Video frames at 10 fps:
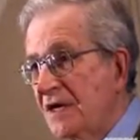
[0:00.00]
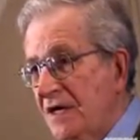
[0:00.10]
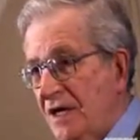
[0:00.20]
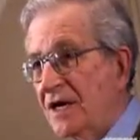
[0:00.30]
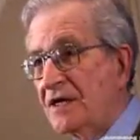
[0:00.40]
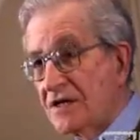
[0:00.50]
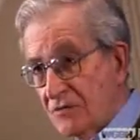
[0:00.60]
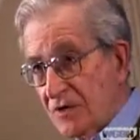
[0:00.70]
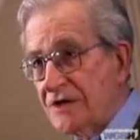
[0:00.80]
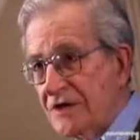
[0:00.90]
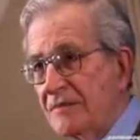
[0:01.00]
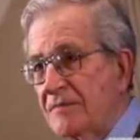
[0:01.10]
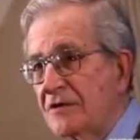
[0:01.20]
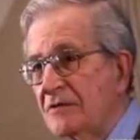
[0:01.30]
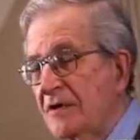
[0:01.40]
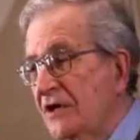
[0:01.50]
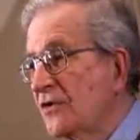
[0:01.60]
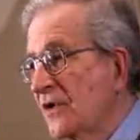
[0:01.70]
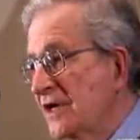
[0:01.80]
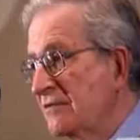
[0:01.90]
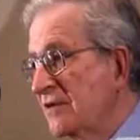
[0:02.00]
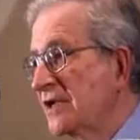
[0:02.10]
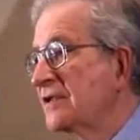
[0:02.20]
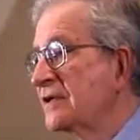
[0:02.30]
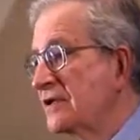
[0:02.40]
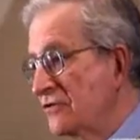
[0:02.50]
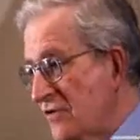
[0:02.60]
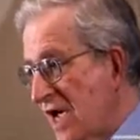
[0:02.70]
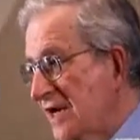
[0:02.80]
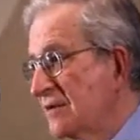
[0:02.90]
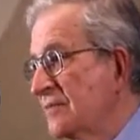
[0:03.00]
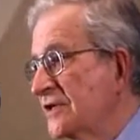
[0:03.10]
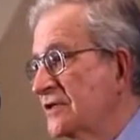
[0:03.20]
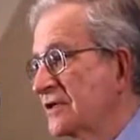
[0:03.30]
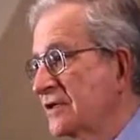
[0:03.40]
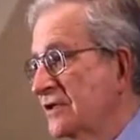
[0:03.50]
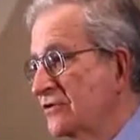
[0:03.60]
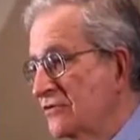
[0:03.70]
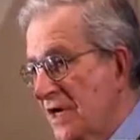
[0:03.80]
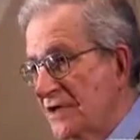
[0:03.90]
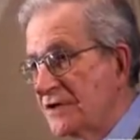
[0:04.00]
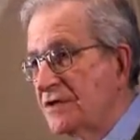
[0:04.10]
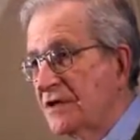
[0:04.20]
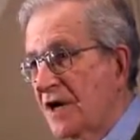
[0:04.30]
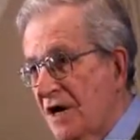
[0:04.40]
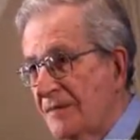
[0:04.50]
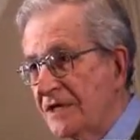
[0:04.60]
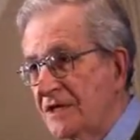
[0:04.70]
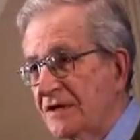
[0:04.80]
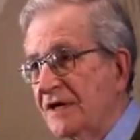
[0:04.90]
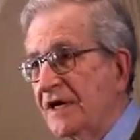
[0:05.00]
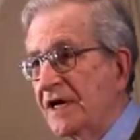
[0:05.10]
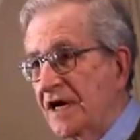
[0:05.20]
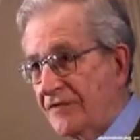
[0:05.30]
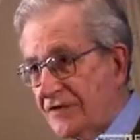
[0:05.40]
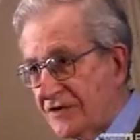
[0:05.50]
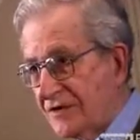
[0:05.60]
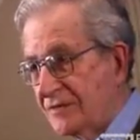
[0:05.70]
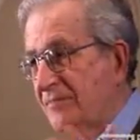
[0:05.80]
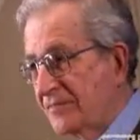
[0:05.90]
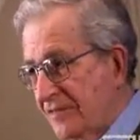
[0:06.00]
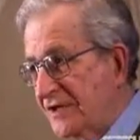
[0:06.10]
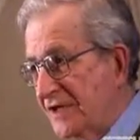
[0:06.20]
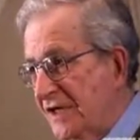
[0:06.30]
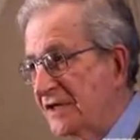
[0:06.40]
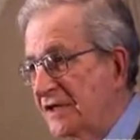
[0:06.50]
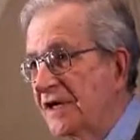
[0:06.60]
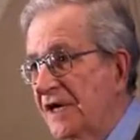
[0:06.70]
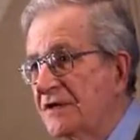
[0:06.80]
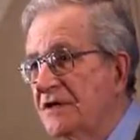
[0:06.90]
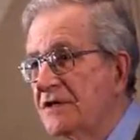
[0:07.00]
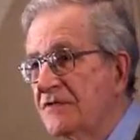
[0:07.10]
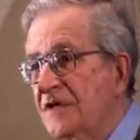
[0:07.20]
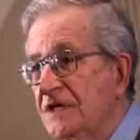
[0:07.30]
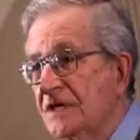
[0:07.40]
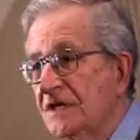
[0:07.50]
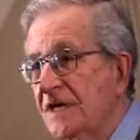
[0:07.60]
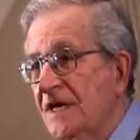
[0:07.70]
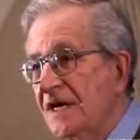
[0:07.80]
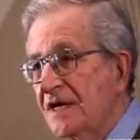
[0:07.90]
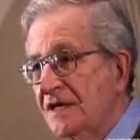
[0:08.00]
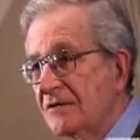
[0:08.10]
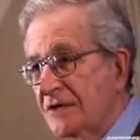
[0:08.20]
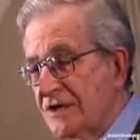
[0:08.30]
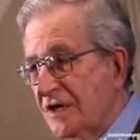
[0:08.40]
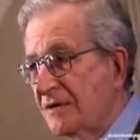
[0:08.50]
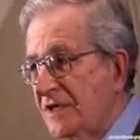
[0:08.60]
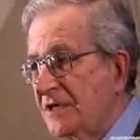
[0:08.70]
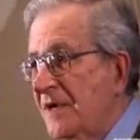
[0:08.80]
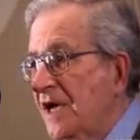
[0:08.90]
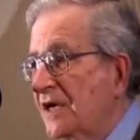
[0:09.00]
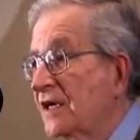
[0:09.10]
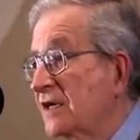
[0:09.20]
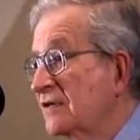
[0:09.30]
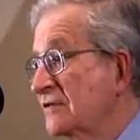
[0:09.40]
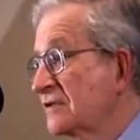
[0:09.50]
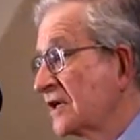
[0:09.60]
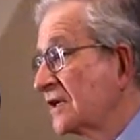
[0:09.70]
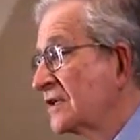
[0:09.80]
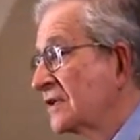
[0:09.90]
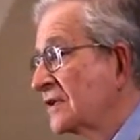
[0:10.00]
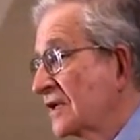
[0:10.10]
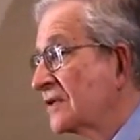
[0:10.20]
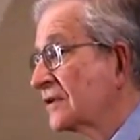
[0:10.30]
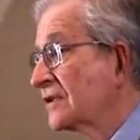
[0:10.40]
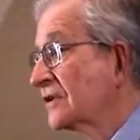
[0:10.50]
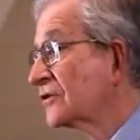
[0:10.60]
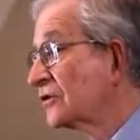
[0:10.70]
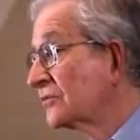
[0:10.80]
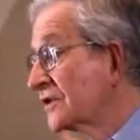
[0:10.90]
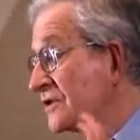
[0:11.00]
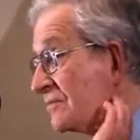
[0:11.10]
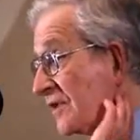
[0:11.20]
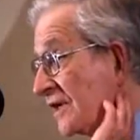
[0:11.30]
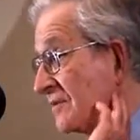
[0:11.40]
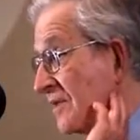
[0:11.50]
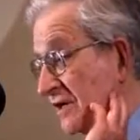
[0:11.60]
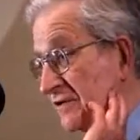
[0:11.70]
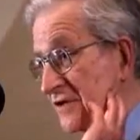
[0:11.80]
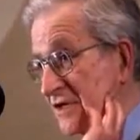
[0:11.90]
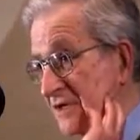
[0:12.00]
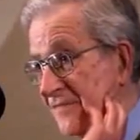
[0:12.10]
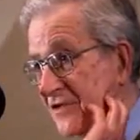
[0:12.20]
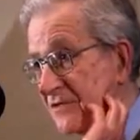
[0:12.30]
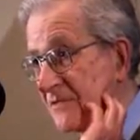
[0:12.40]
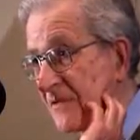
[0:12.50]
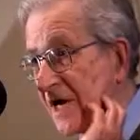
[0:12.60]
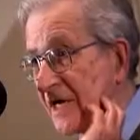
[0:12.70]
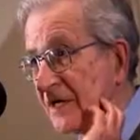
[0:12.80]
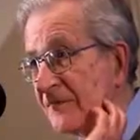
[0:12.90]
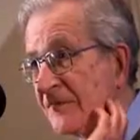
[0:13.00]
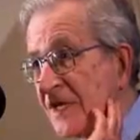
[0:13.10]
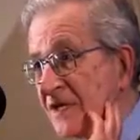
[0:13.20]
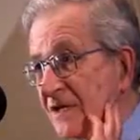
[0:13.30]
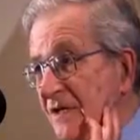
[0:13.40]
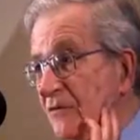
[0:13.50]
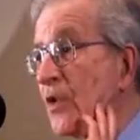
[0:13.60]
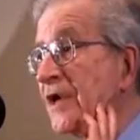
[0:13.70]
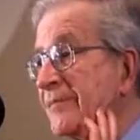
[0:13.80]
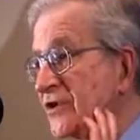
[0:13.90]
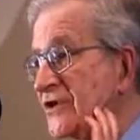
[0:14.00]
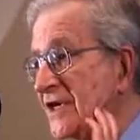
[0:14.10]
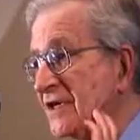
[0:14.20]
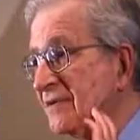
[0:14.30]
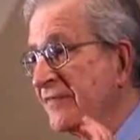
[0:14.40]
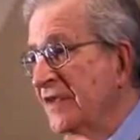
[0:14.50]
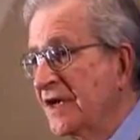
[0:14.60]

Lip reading: And there were some who agreed with unanimous U.S. commentary after the president announced his vision. There were some in Baghdad who said that they thought the goal was to bring democracy to Iraq, 1%.